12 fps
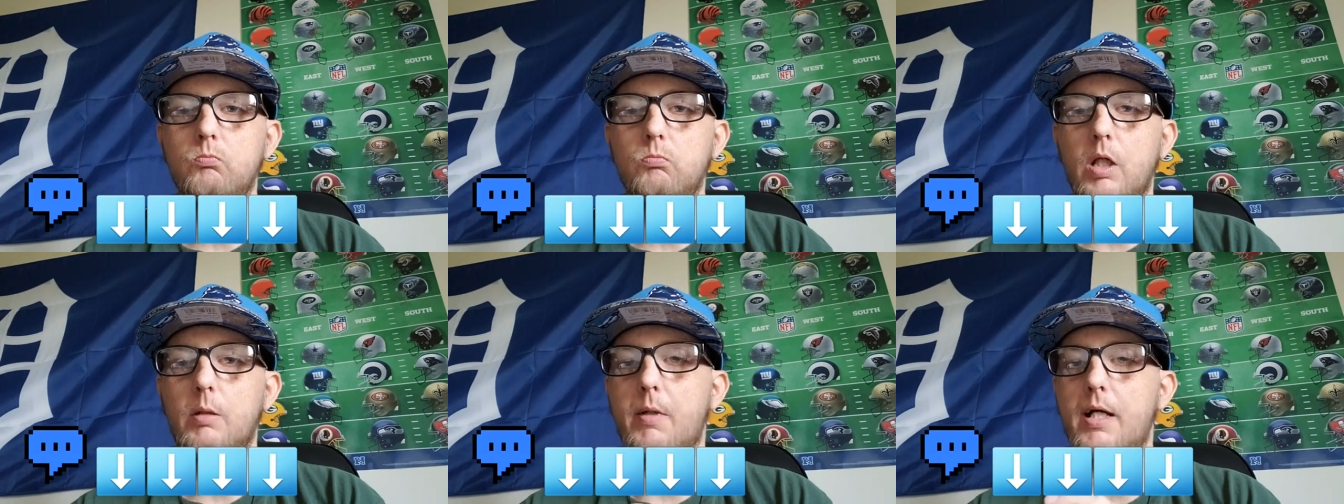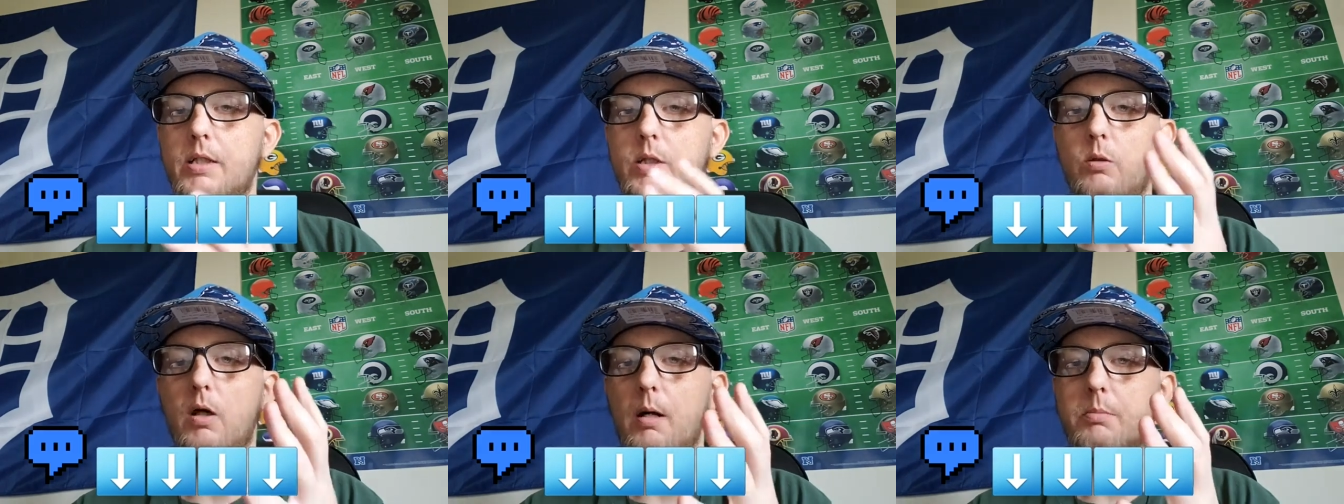I
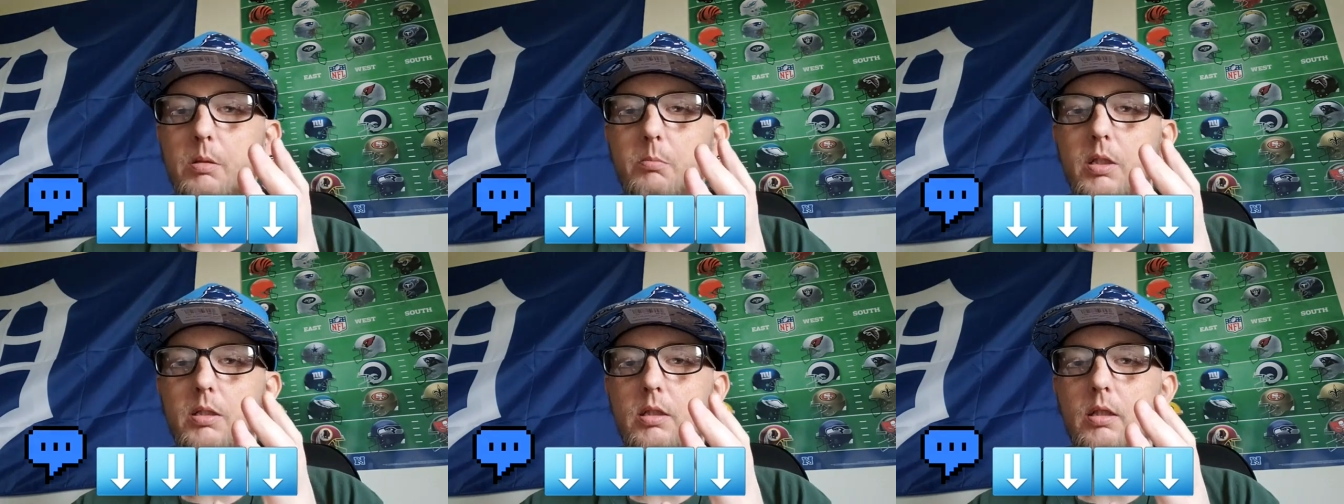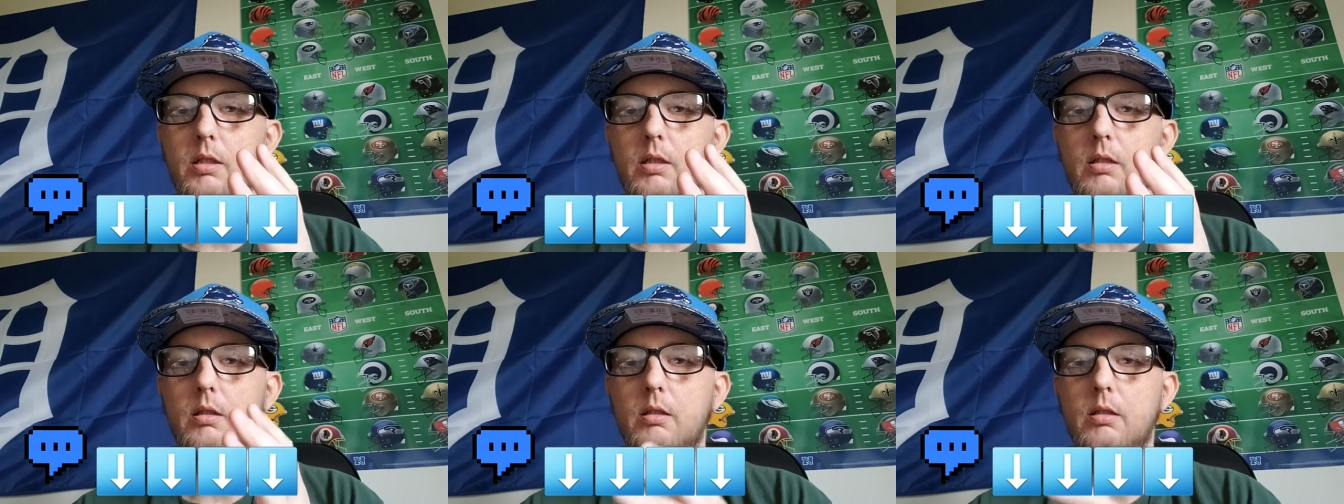too optimistic?
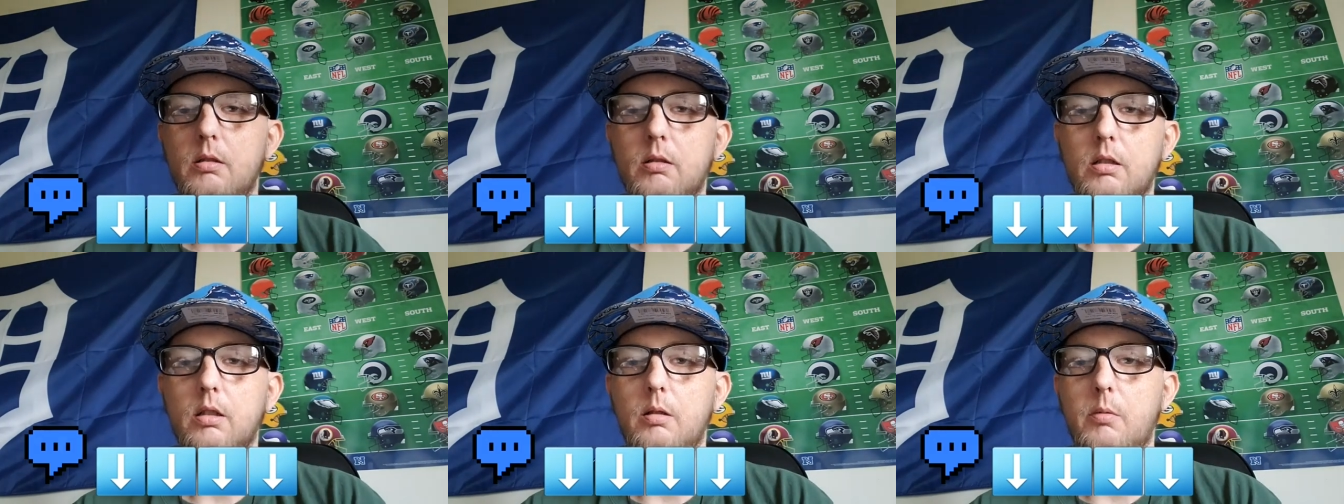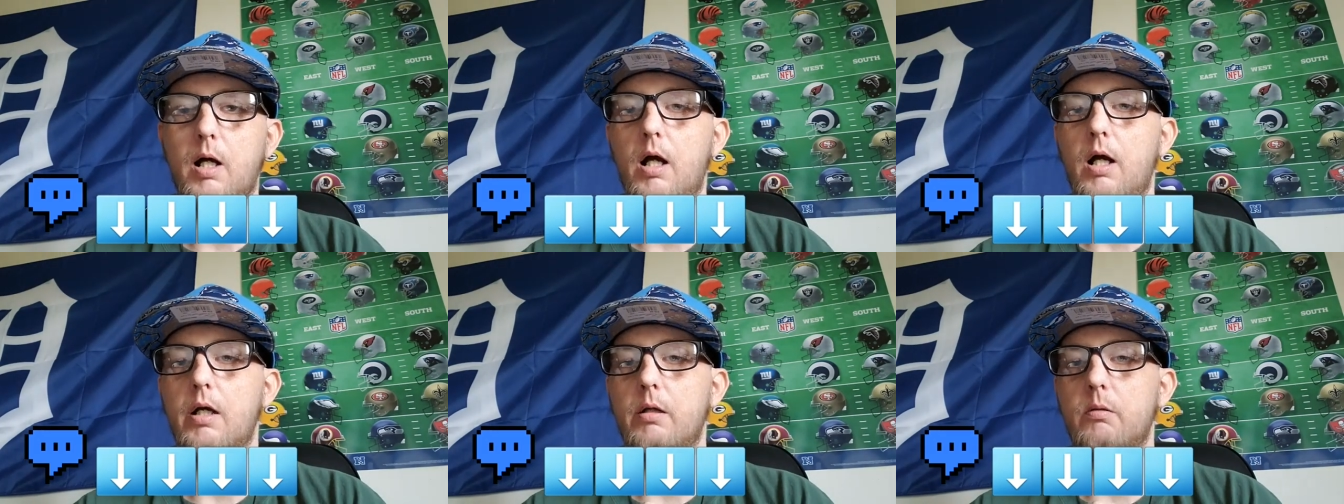Am
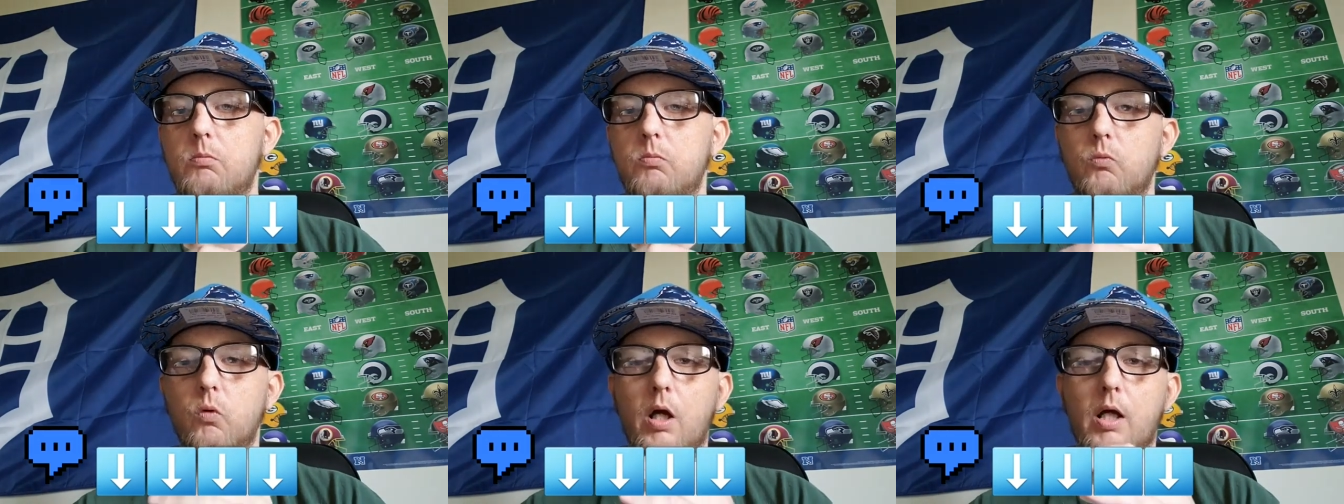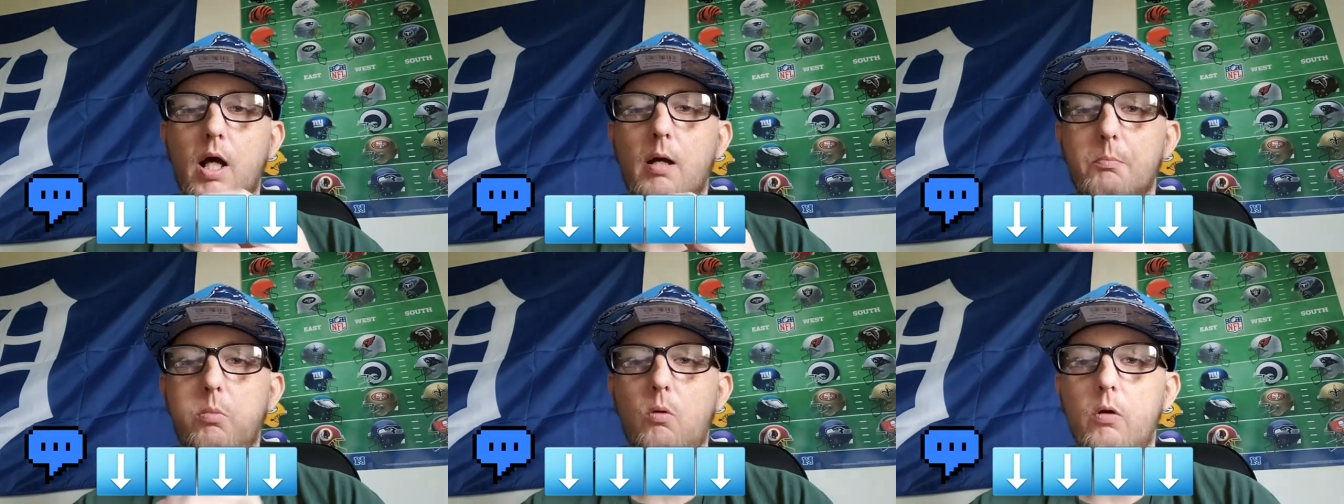I right
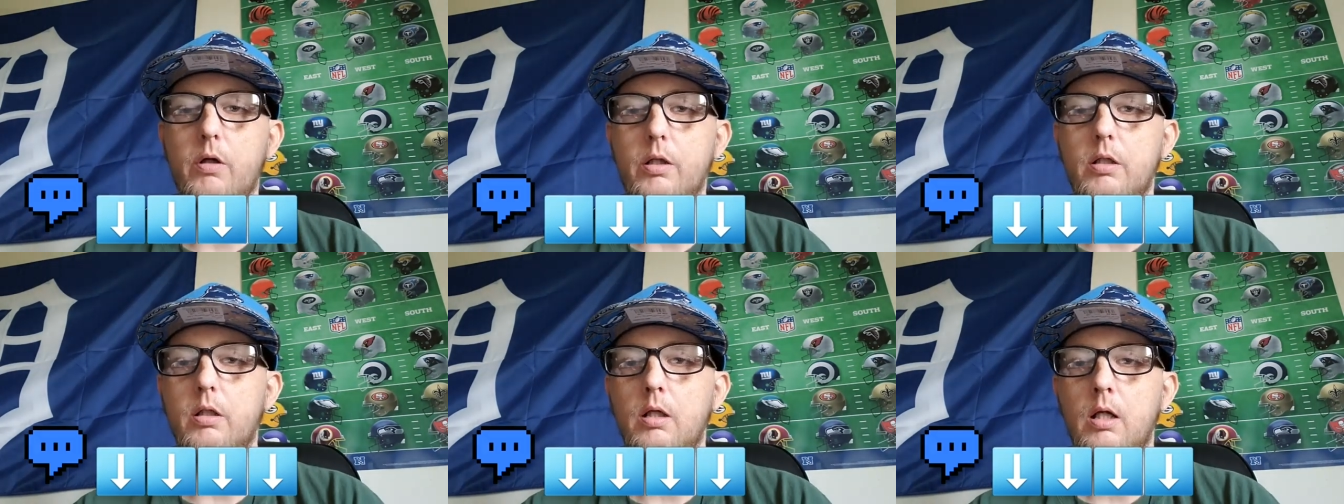on point?